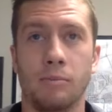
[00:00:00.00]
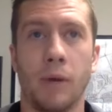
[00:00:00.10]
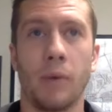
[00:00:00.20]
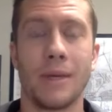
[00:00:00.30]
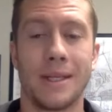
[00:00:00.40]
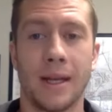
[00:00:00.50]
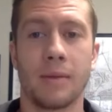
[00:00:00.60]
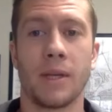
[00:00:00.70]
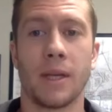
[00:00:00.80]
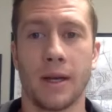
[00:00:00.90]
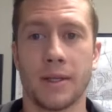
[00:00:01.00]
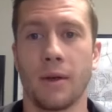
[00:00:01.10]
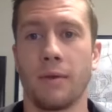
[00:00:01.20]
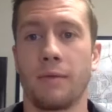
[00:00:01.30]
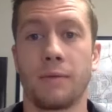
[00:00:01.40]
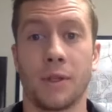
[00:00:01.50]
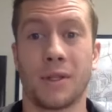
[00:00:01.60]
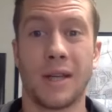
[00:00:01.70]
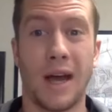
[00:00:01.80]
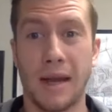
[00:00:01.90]
But we didn't because of
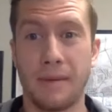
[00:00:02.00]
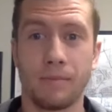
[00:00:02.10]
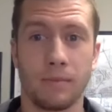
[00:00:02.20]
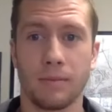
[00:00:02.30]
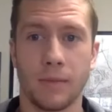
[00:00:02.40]
just time.